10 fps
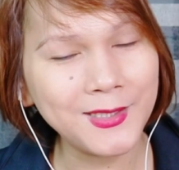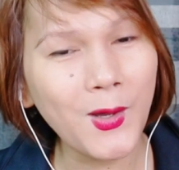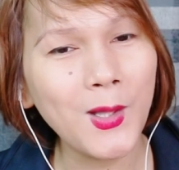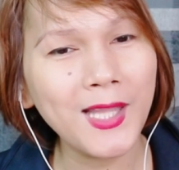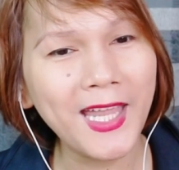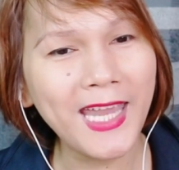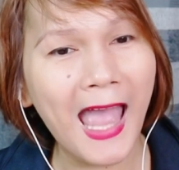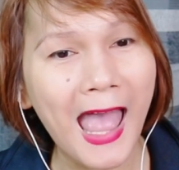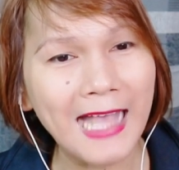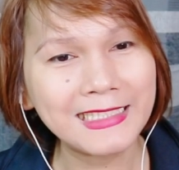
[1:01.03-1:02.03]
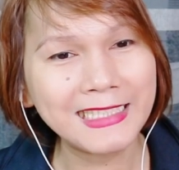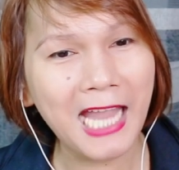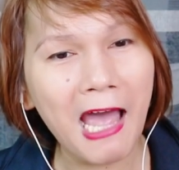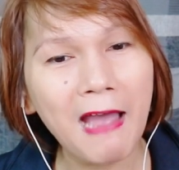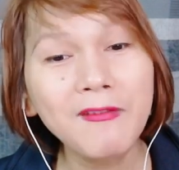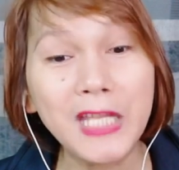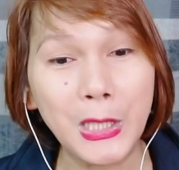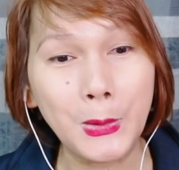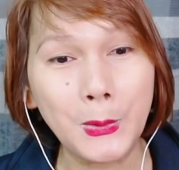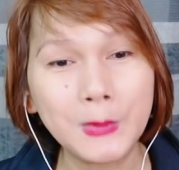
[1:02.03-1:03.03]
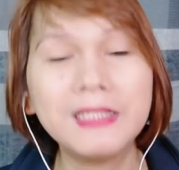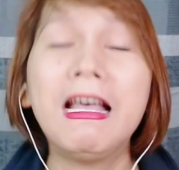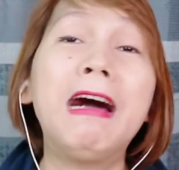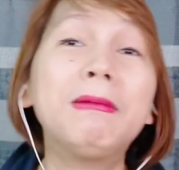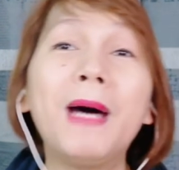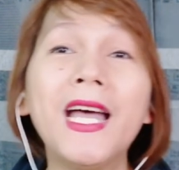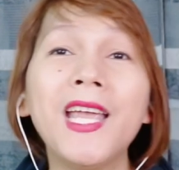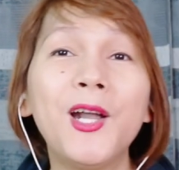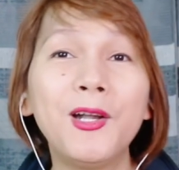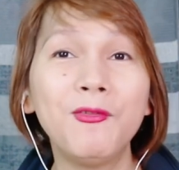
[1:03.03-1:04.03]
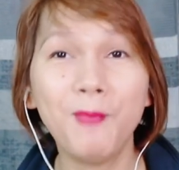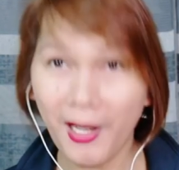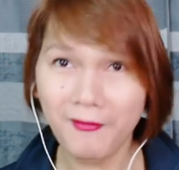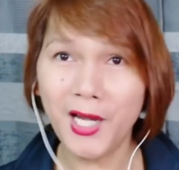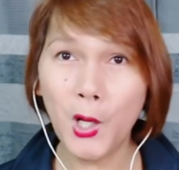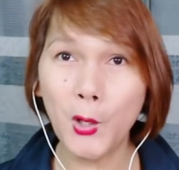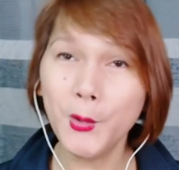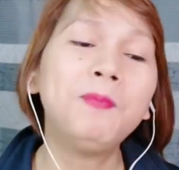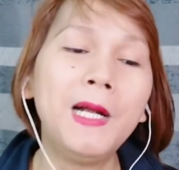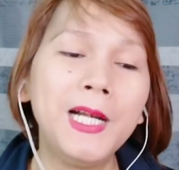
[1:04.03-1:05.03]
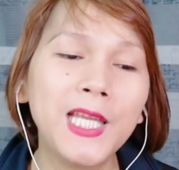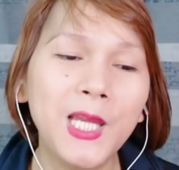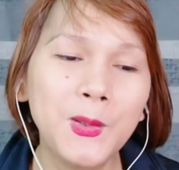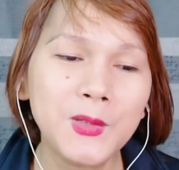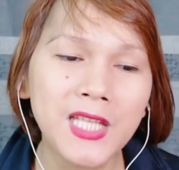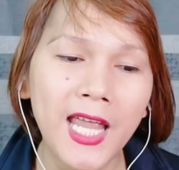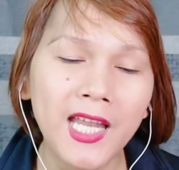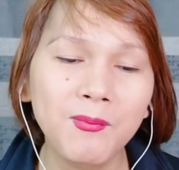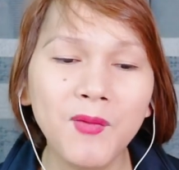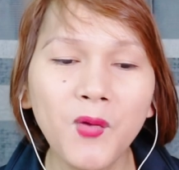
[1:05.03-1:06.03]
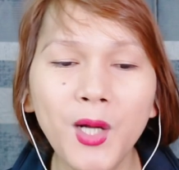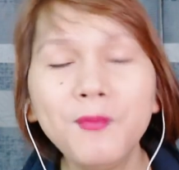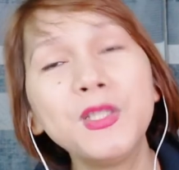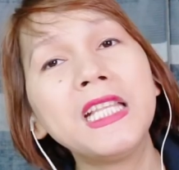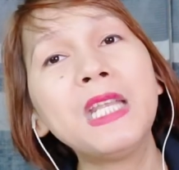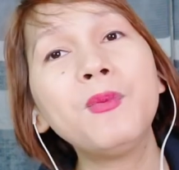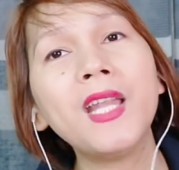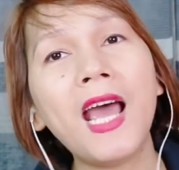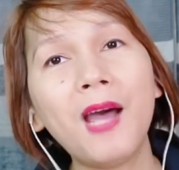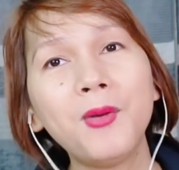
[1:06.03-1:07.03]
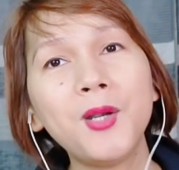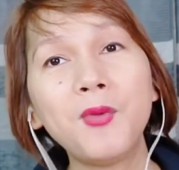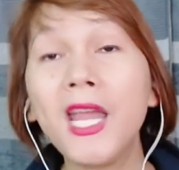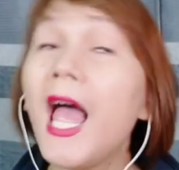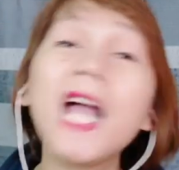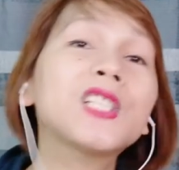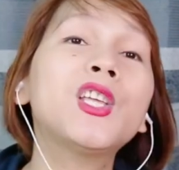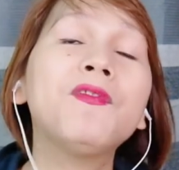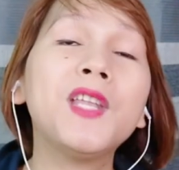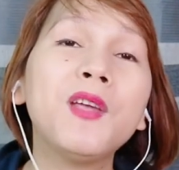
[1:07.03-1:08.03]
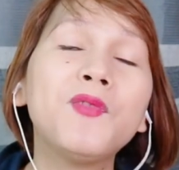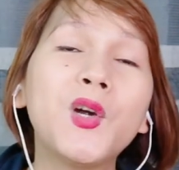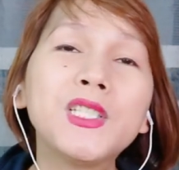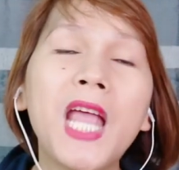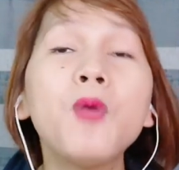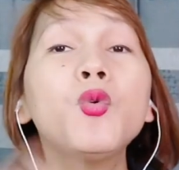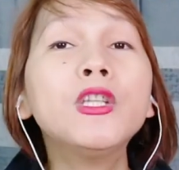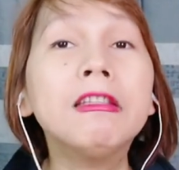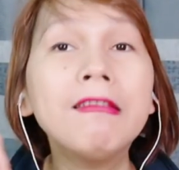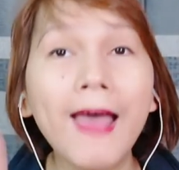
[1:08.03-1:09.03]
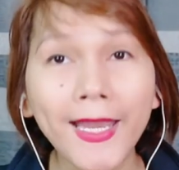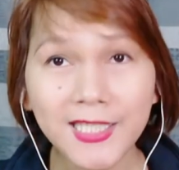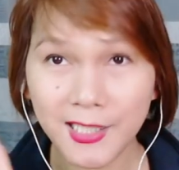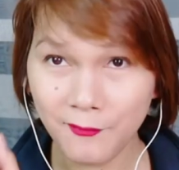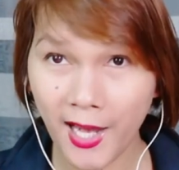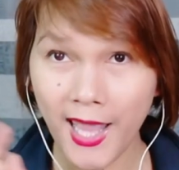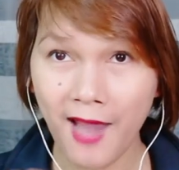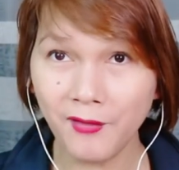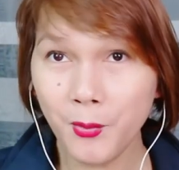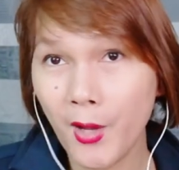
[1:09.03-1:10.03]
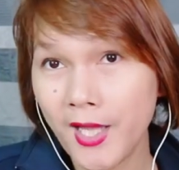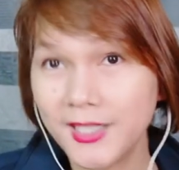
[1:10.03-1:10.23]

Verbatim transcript: All I Ask of You, sung by our very own Park Hyoshin. And before I proceed with our reaction video, of course, I would like to invite everyone